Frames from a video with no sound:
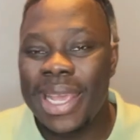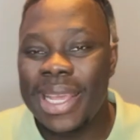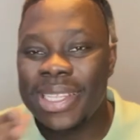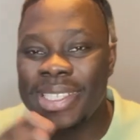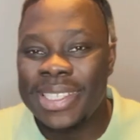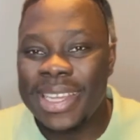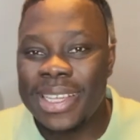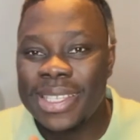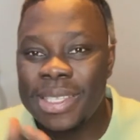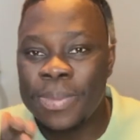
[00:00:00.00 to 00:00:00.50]

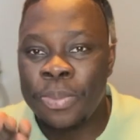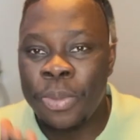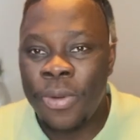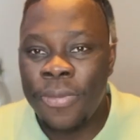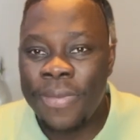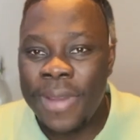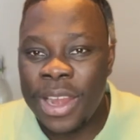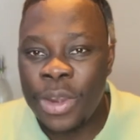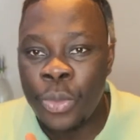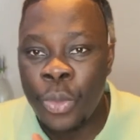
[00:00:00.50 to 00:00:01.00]
Just
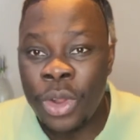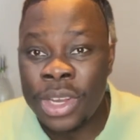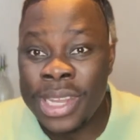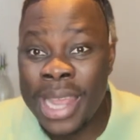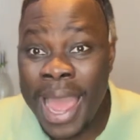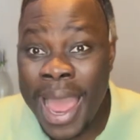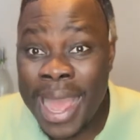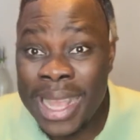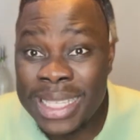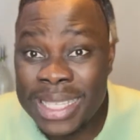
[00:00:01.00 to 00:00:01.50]
provide what
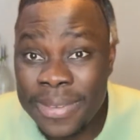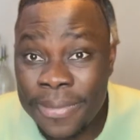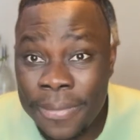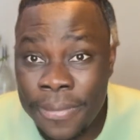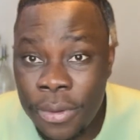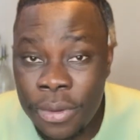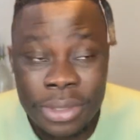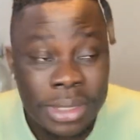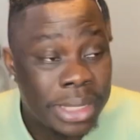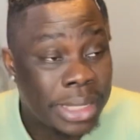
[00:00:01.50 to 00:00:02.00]
they're asking
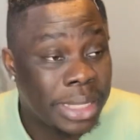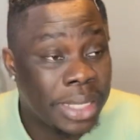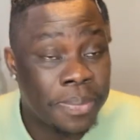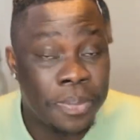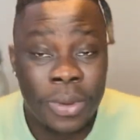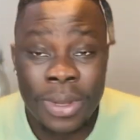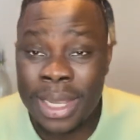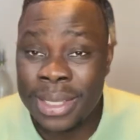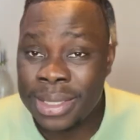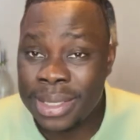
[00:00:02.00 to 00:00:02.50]
for.
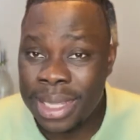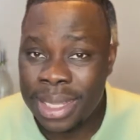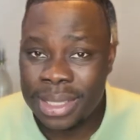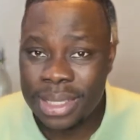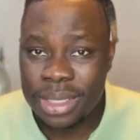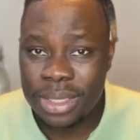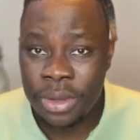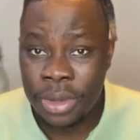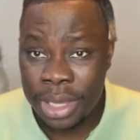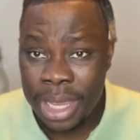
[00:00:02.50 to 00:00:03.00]
Simple as that.
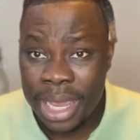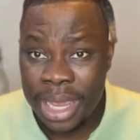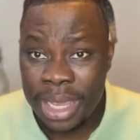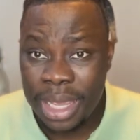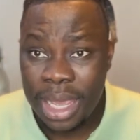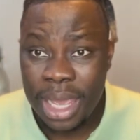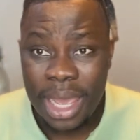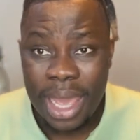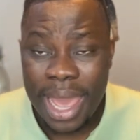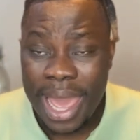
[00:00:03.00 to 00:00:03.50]
Okay,
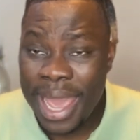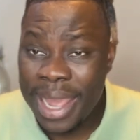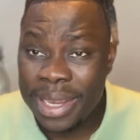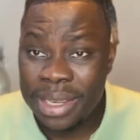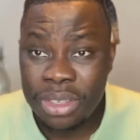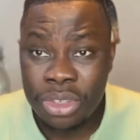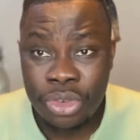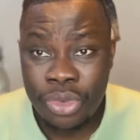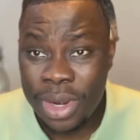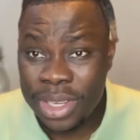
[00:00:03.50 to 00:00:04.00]

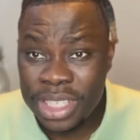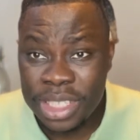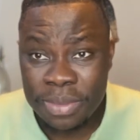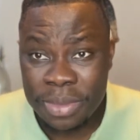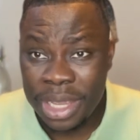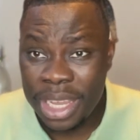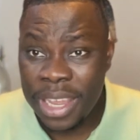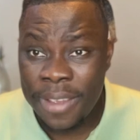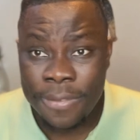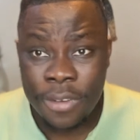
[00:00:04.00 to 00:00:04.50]
and trust me,
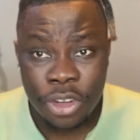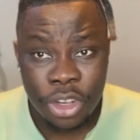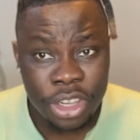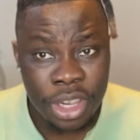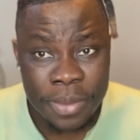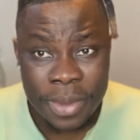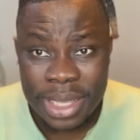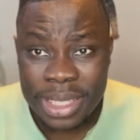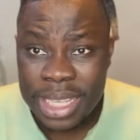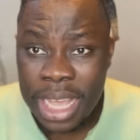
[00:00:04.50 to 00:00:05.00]
if your
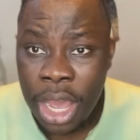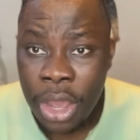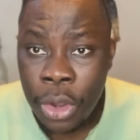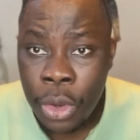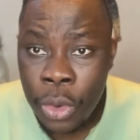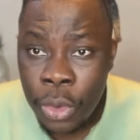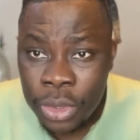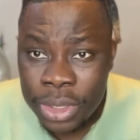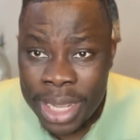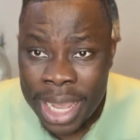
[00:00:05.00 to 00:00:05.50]
documents are
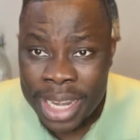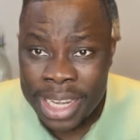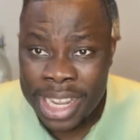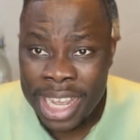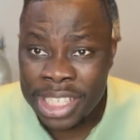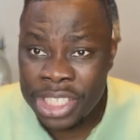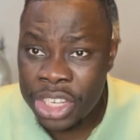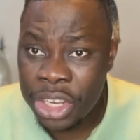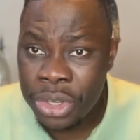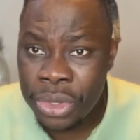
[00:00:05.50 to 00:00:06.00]
good and they are
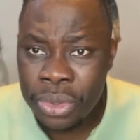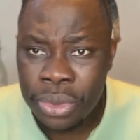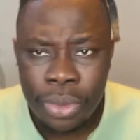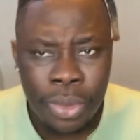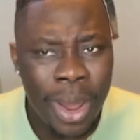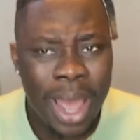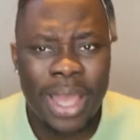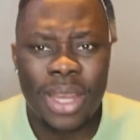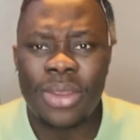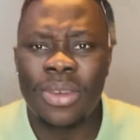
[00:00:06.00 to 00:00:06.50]
genuine,
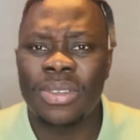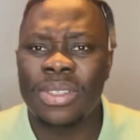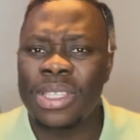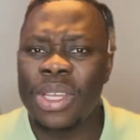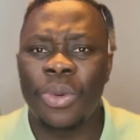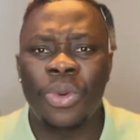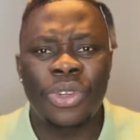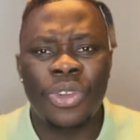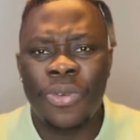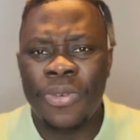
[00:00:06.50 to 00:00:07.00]
why not? They
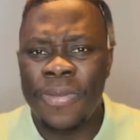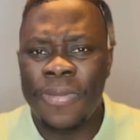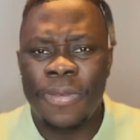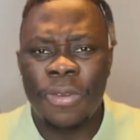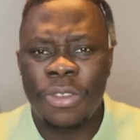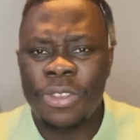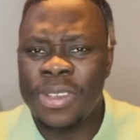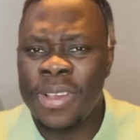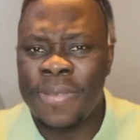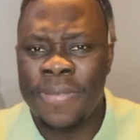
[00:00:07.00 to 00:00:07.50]
will not
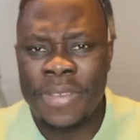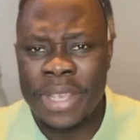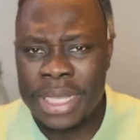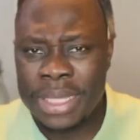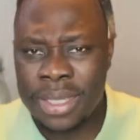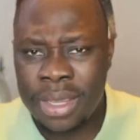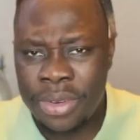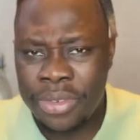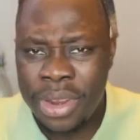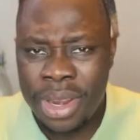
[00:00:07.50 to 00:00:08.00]
refuse you a
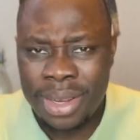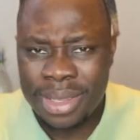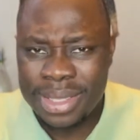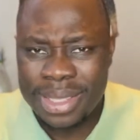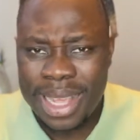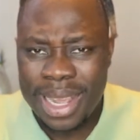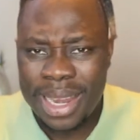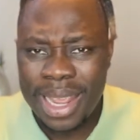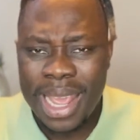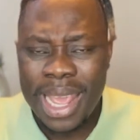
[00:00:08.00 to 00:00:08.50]
visa. You
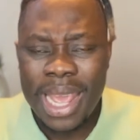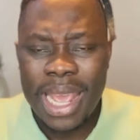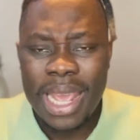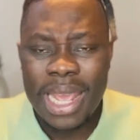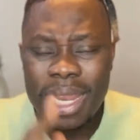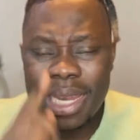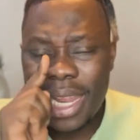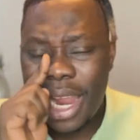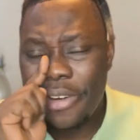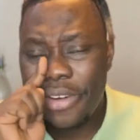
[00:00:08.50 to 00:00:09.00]
understand?
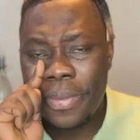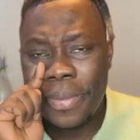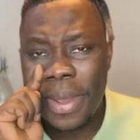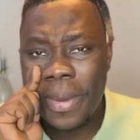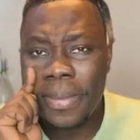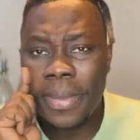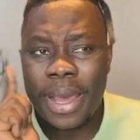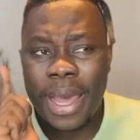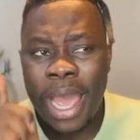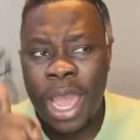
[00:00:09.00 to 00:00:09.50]
Now
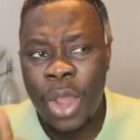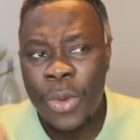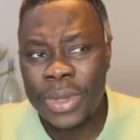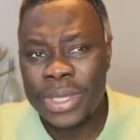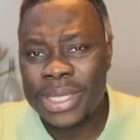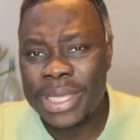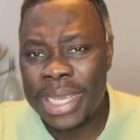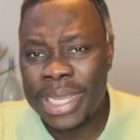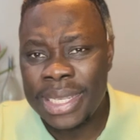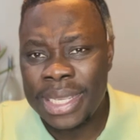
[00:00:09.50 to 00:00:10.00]
remember, I always
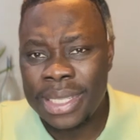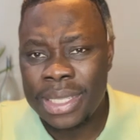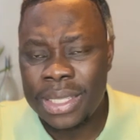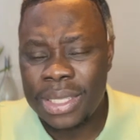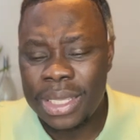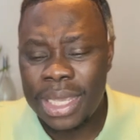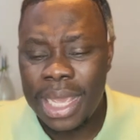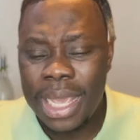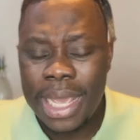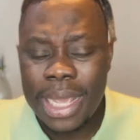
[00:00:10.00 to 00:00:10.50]
say this:
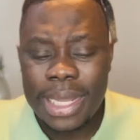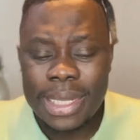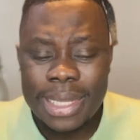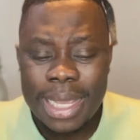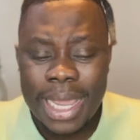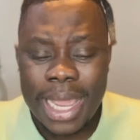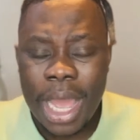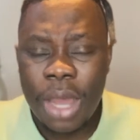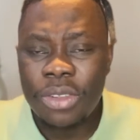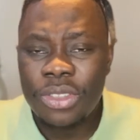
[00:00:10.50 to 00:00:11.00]
the
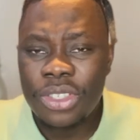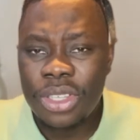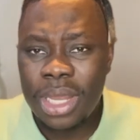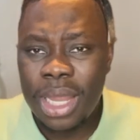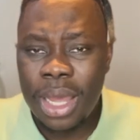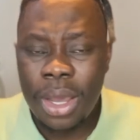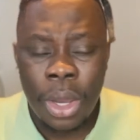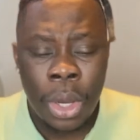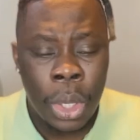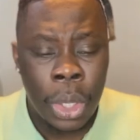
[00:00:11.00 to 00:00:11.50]

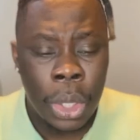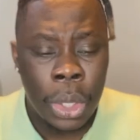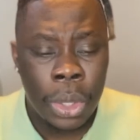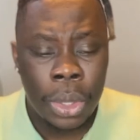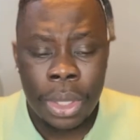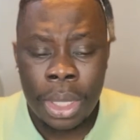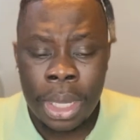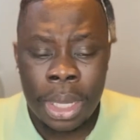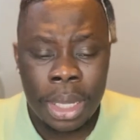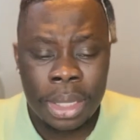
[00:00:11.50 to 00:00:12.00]
counselor
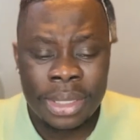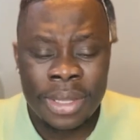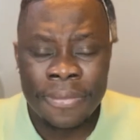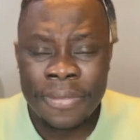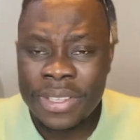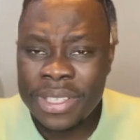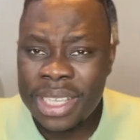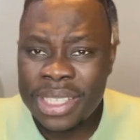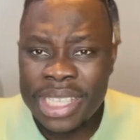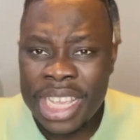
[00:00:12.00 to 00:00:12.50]
or the
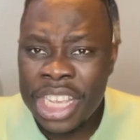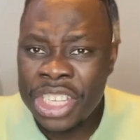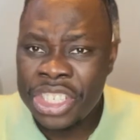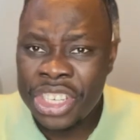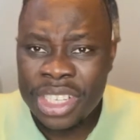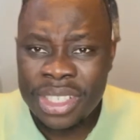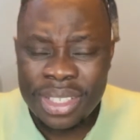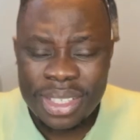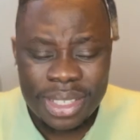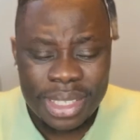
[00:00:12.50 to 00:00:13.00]
visas
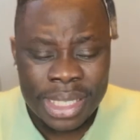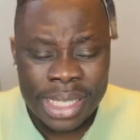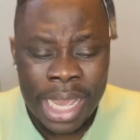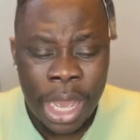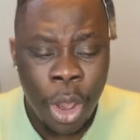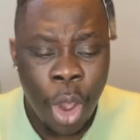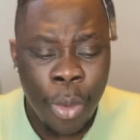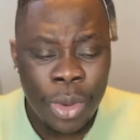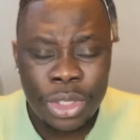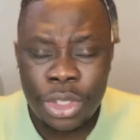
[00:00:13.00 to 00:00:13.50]
agents, they are
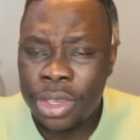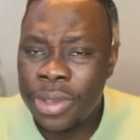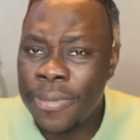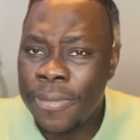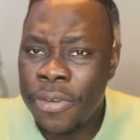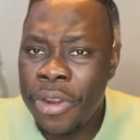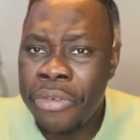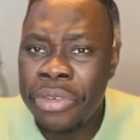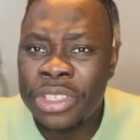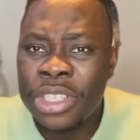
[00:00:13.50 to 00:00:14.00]
always looking
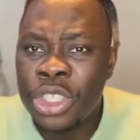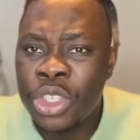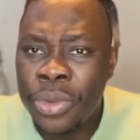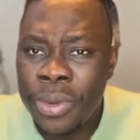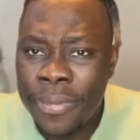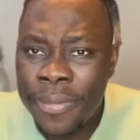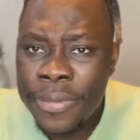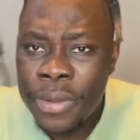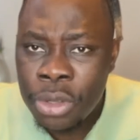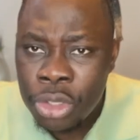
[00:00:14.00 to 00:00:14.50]
for a reason to
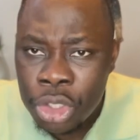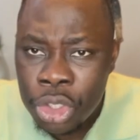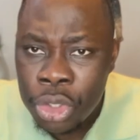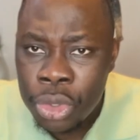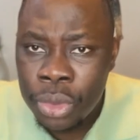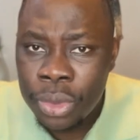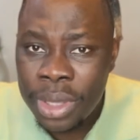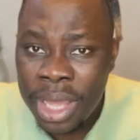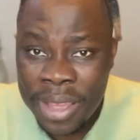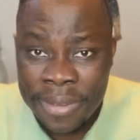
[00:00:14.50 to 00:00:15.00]
refuse
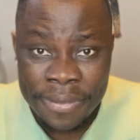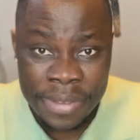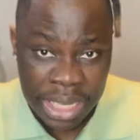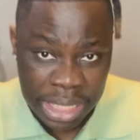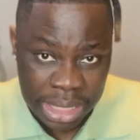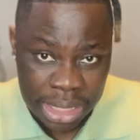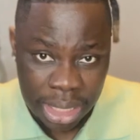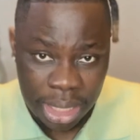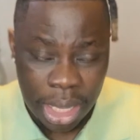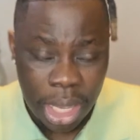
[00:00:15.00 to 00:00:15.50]
you a
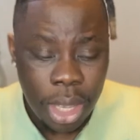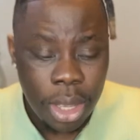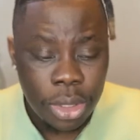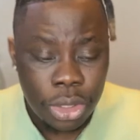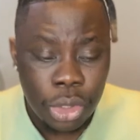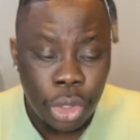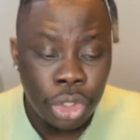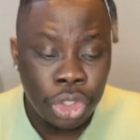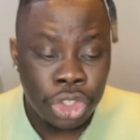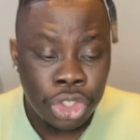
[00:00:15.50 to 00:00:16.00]
visa.
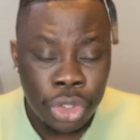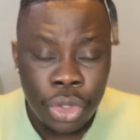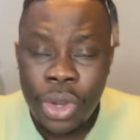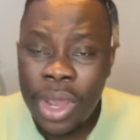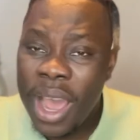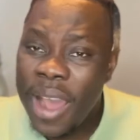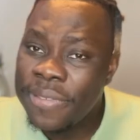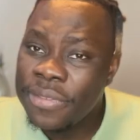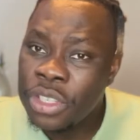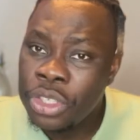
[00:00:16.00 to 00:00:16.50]
So you
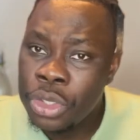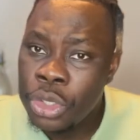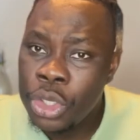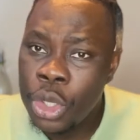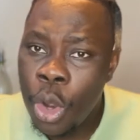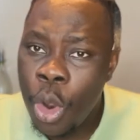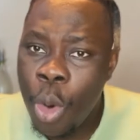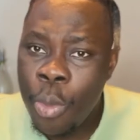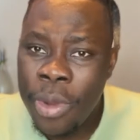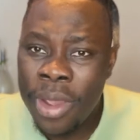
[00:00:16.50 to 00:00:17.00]
have to do your
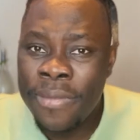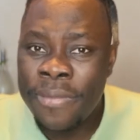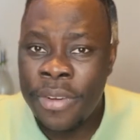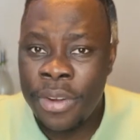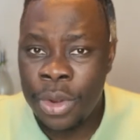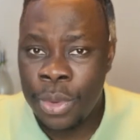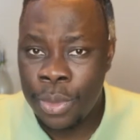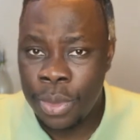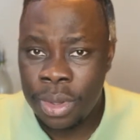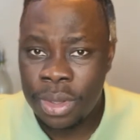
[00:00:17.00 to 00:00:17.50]
homework
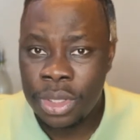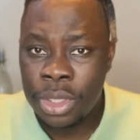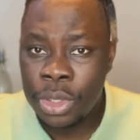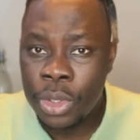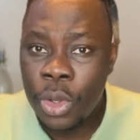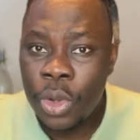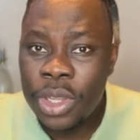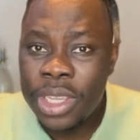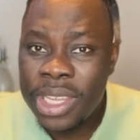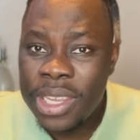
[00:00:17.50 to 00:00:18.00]
very well.
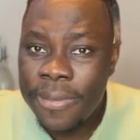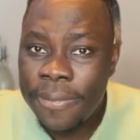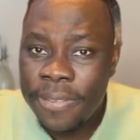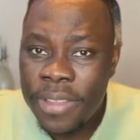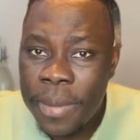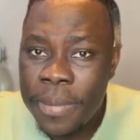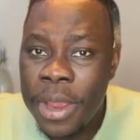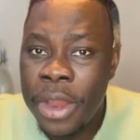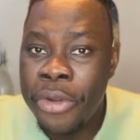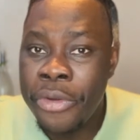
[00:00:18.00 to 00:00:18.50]
Don't give
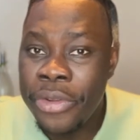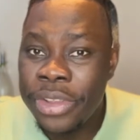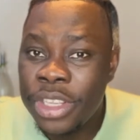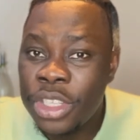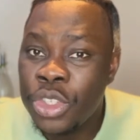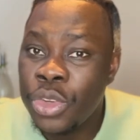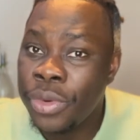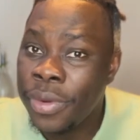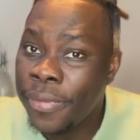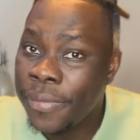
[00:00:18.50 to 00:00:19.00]
them a reason
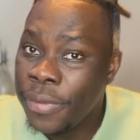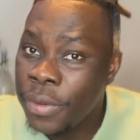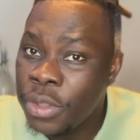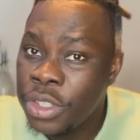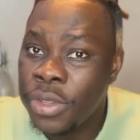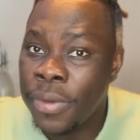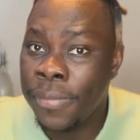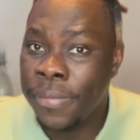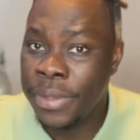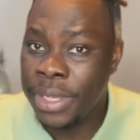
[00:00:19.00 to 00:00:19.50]
to refuse
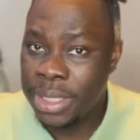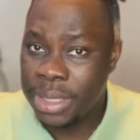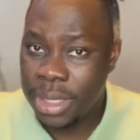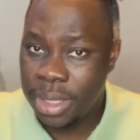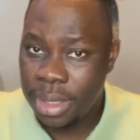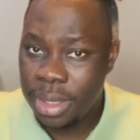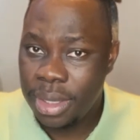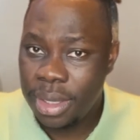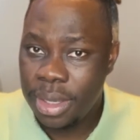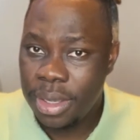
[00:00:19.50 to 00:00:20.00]
your visa.
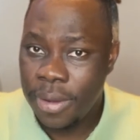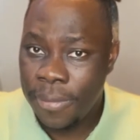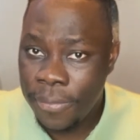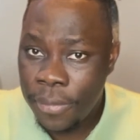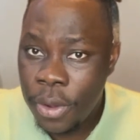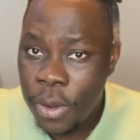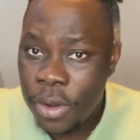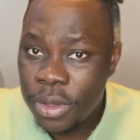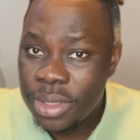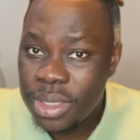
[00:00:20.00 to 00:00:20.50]
Of
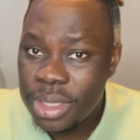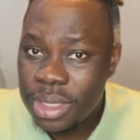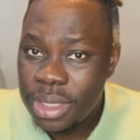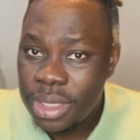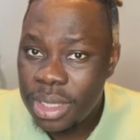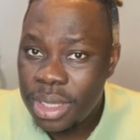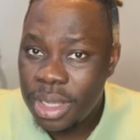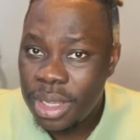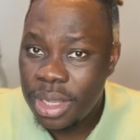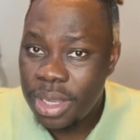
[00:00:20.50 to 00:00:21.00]
course.
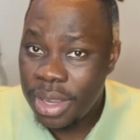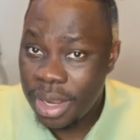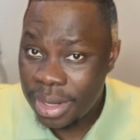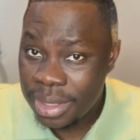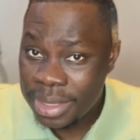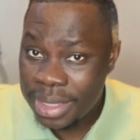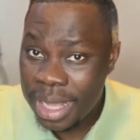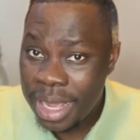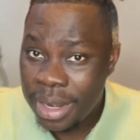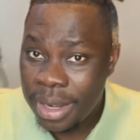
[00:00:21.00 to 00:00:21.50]
You
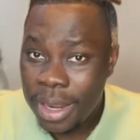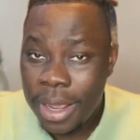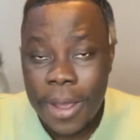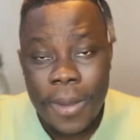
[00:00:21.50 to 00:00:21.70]
understand?